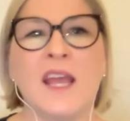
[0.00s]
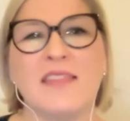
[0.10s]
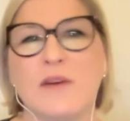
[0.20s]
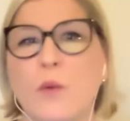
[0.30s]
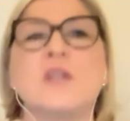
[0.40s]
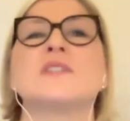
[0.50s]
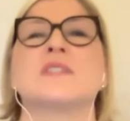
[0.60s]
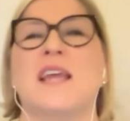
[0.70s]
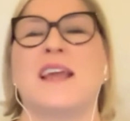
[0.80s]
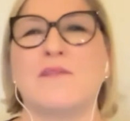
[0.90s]
The worst
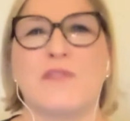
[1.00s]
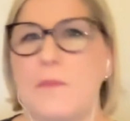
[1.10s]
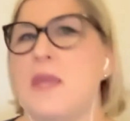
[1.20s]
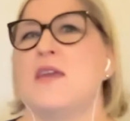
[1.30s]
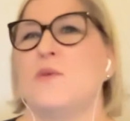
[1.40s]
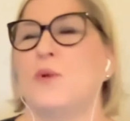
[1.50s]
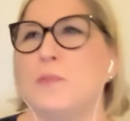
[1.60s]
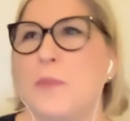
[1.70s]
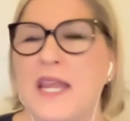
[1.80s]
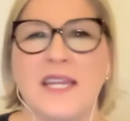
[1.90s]
thing for me
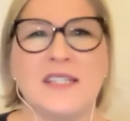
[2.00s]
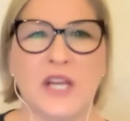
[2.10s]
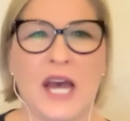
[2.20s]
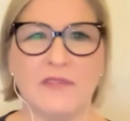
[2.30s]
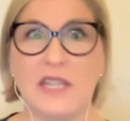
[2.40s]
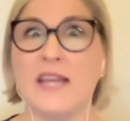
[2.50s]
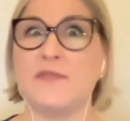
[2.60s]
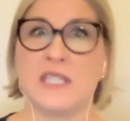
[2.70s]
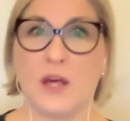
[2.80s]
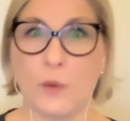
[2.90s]
would be to have a
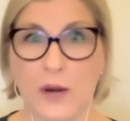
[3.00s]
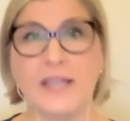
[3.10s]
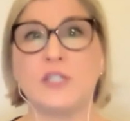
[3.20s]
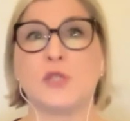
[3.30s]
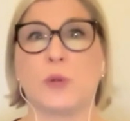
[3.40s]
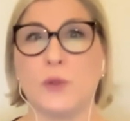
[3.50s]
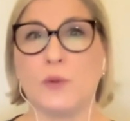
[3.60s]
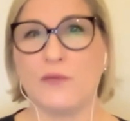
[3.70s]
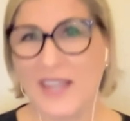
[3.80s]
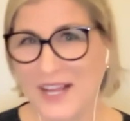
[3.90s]
lifestyle where I
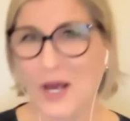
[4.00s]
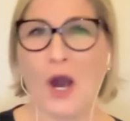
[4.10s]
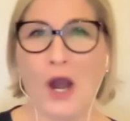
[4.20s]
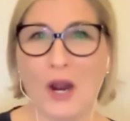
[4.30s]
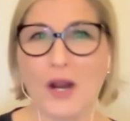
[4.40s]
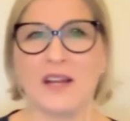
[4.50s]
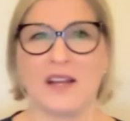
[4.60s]
drove in a car